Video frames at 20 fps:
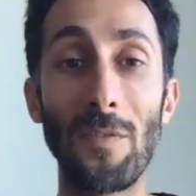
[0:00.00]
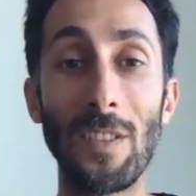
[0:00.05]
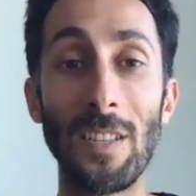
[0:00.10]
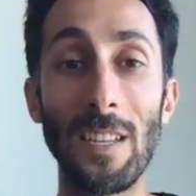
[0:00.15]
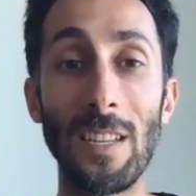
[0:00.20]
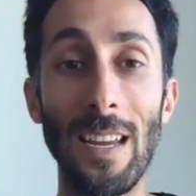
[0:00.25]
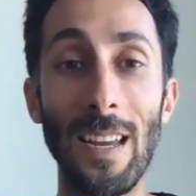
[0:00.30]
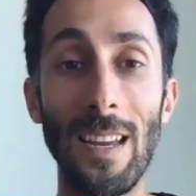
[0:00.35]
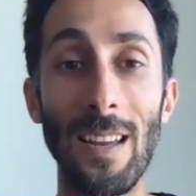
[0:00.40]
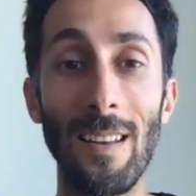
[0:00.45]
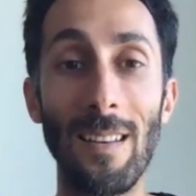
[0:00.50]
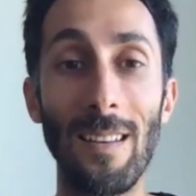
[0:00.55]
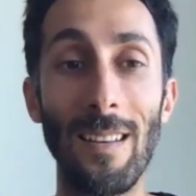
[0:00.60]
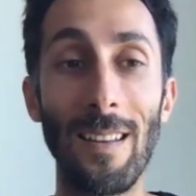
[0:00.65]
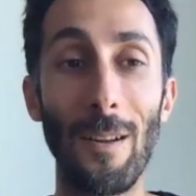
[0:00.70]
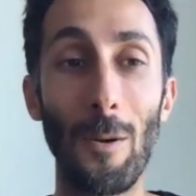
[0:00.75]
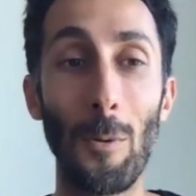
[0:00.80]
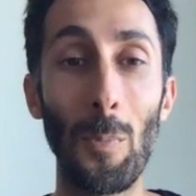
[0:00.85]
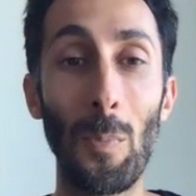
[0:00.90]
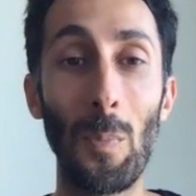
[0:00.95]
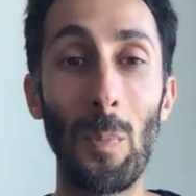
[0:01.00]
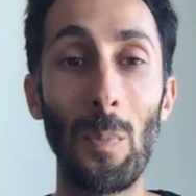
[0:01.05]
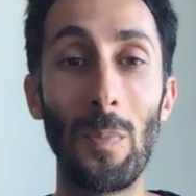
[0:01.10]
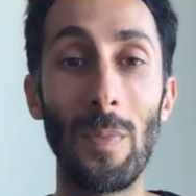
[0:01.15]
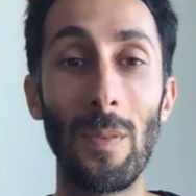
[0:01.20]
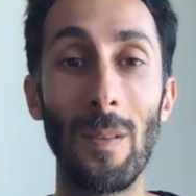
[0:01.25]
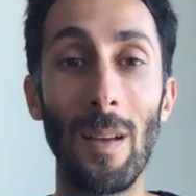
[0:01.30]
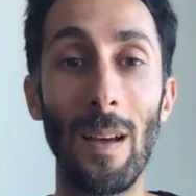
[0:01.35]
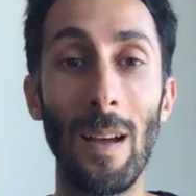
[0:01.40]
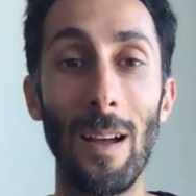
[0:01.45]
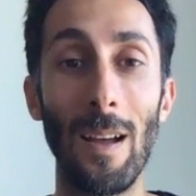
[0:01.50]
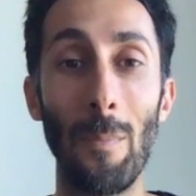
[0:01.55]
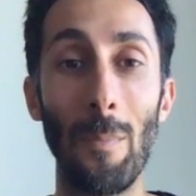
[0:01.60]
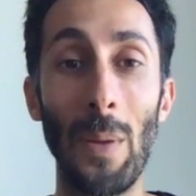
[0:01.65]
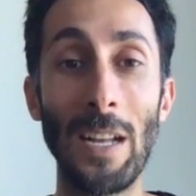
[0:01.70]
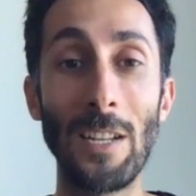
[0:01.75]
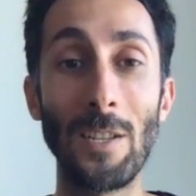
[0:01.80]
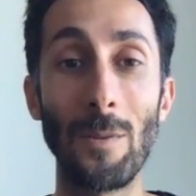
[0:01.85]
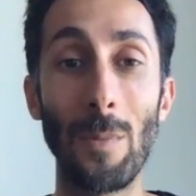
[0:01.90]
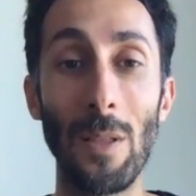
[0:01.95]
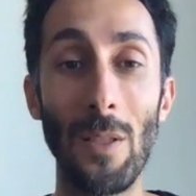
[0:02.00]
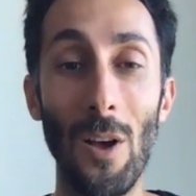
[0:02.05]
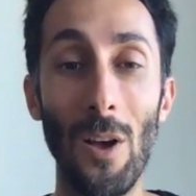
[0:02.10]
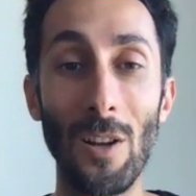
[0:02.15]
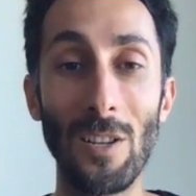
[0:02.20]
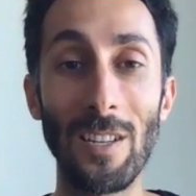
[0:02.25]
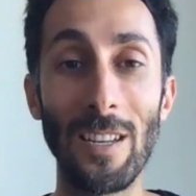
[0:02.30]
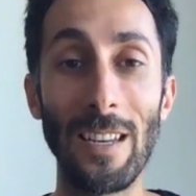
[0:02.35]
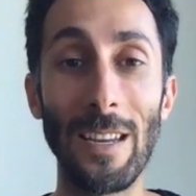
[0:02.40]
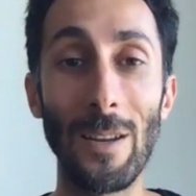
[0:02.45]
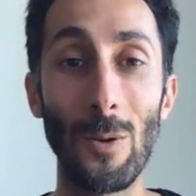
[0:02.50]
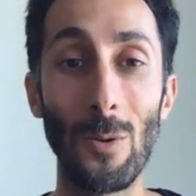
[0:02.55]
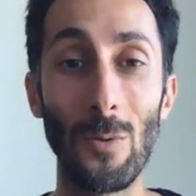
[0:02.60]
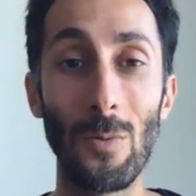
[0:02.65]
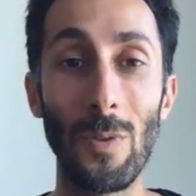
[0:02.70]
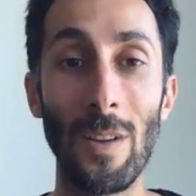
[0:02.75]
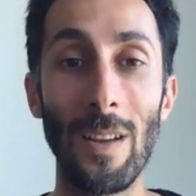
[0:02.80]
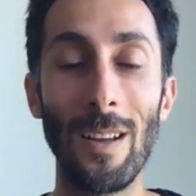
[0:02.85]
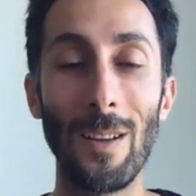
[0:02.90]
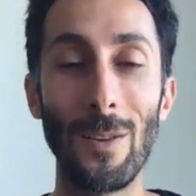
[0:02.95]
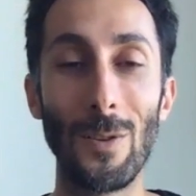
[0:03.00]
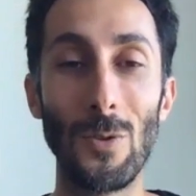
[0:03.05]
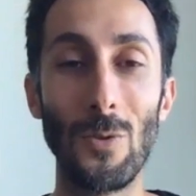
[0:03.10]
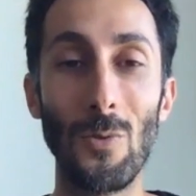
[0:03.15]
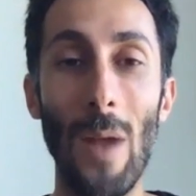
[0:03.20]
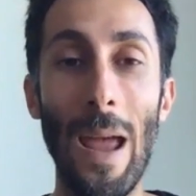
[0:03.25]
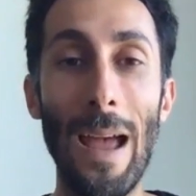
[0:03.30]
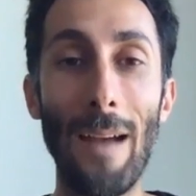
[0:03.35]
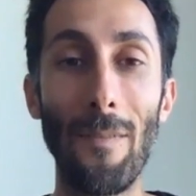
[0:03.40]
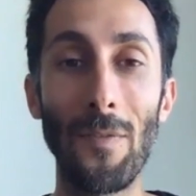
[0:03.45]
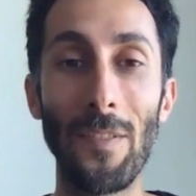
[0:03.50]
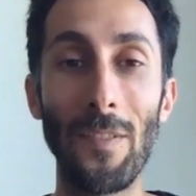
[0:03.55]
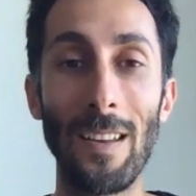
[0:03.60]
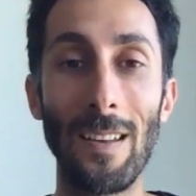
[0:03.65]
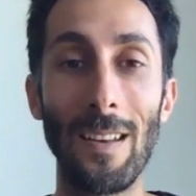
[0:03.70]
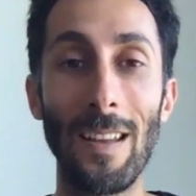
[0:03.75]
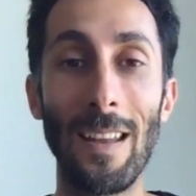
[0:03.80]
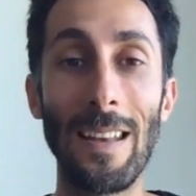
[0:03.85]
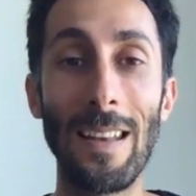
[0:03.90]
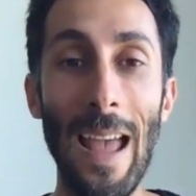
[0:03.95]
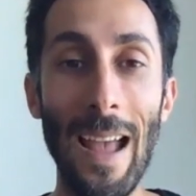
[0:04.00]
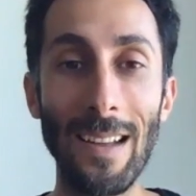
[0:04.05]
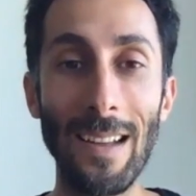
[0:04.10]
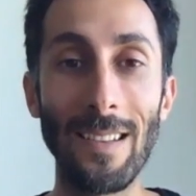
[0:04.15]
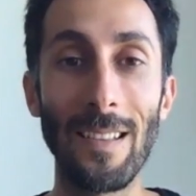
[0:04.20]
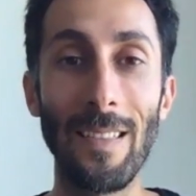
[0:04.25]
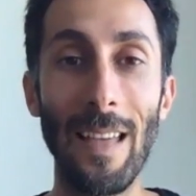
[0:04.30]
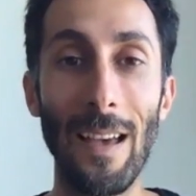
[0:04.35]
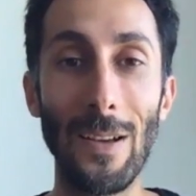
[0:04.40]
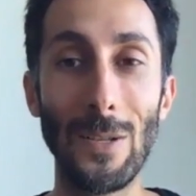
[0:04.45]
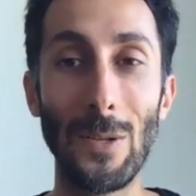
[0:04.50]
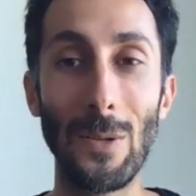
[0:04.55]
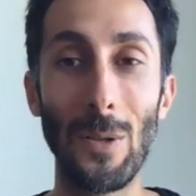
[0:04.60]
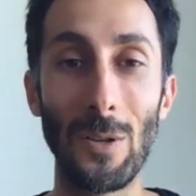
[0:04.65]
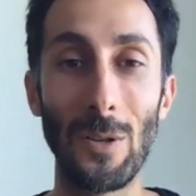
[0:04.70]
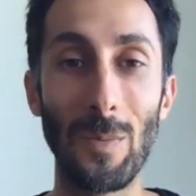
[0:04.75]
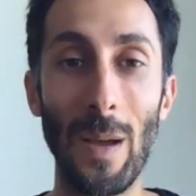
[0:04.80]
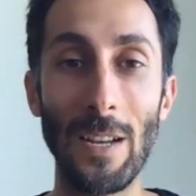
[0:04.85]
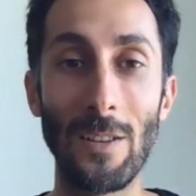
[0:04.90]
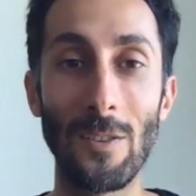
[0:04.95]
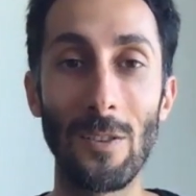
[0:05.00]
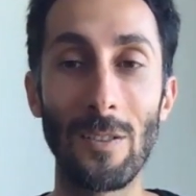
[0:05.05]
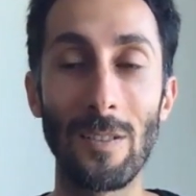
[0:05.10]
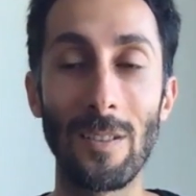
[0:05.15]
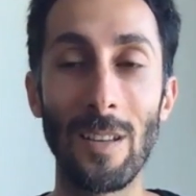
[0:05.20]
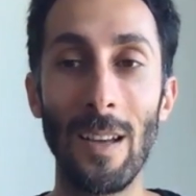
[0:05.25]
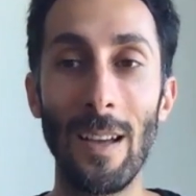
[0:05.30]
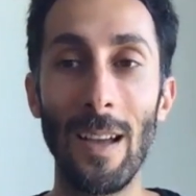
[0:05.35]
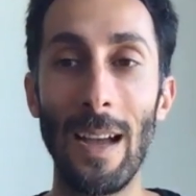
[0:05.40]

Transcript: Now we've seen, Benjamin Lawsky, who drafted and enacted those measures,